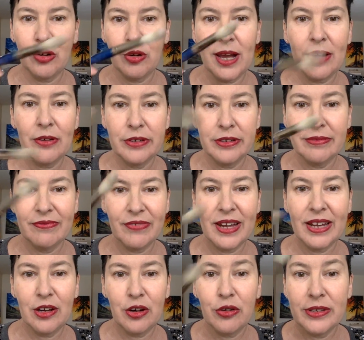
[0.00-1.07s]
how
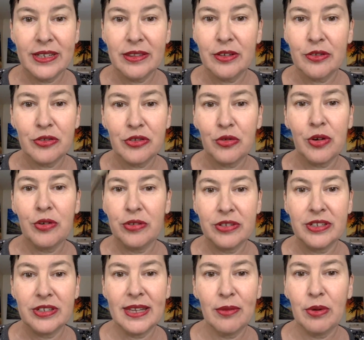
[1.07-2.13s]
Van Gogh did those strokes,
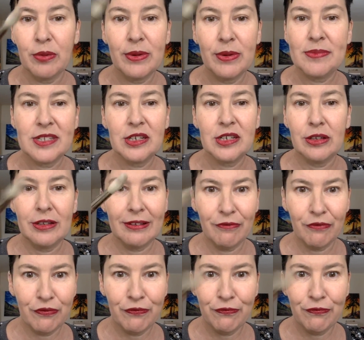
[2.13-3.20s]
and they were whimsical and
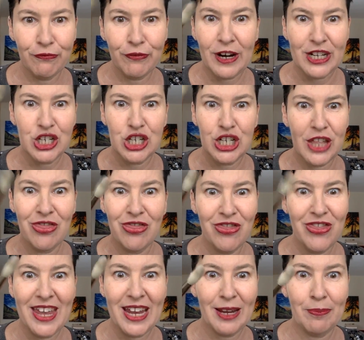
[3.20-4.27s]
fresh and
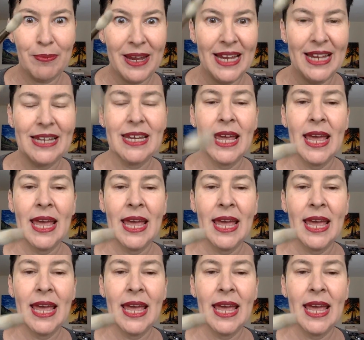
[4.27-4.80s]
thick paint.